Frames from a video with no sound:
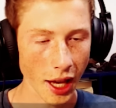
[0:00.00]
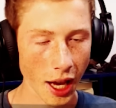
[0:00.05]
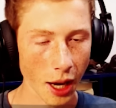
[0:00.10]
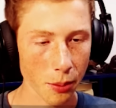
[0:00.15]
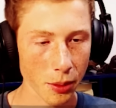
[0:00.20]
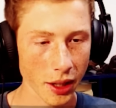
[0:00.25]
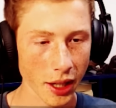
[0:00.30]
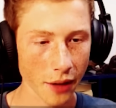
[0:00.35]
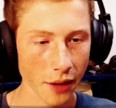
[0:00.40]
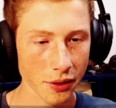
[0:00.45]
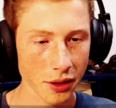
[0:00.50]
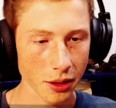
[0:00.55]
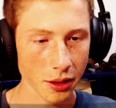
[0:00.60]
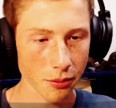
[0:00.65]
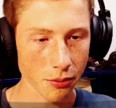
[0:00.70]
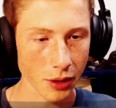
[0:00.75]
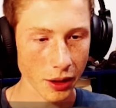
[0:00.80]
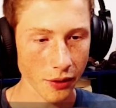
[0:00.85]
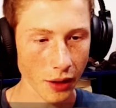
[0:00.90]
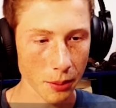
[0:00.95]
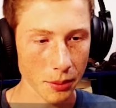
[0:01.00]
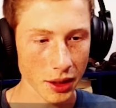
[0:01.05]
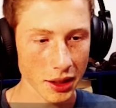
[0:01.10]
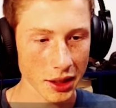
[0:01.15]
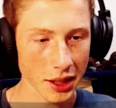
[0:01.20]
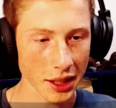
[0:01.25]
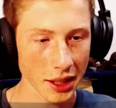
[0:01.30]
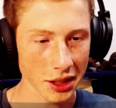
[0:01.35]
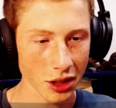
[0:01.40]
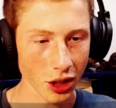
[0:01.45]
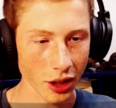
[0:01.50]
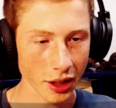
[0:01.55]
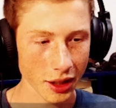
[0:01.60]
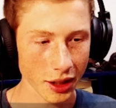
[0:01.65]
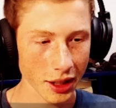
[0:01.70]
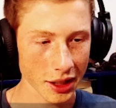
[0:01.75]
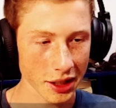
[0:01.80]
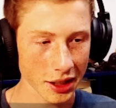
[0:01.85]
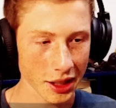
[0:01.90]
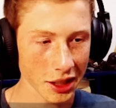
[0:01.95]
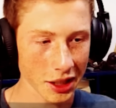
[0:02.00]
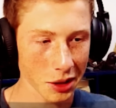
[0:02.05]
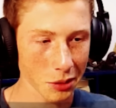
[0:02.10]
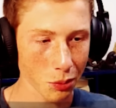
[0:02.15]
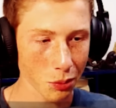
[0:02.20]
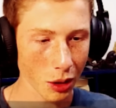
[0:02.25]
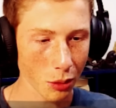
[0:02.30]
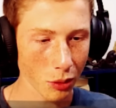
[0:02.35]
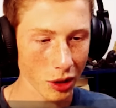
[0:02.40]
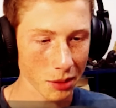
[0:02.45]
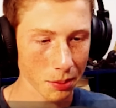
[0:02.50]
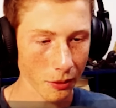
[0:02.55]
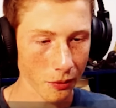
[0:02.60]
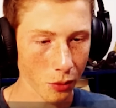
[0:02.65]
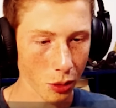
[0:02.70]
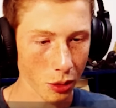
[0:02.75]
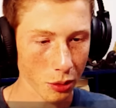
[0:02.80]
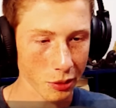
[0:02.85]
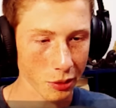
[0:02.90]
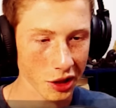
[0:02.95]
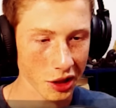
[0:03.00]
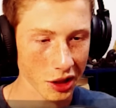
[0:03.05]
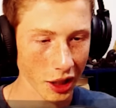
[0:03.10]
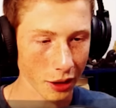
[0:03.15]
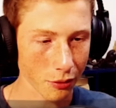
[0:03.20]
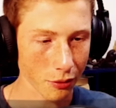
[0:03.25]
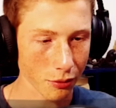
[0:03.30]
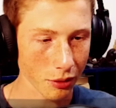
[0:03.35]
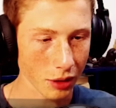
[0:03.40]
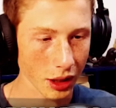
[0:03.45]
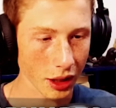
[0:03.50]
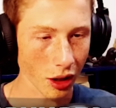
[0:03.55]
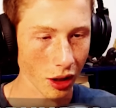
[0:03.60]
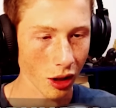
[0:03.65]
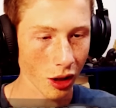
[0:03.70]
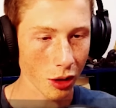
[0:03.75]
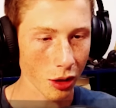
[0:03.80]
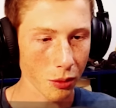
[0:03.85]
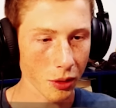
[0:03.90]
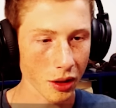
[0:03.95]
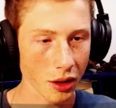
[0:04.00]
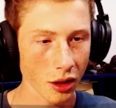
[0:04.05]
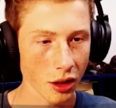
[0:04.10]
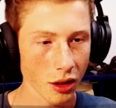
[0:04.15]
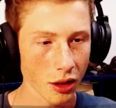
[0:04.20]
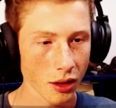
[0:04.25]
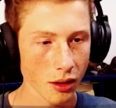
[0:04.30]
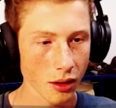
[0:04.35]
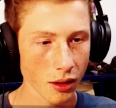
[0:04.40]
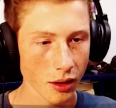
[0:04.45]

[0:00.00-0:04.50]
Yeah, we're going to have to revamp this. Because look, this is what it was before. It was just like really awkward.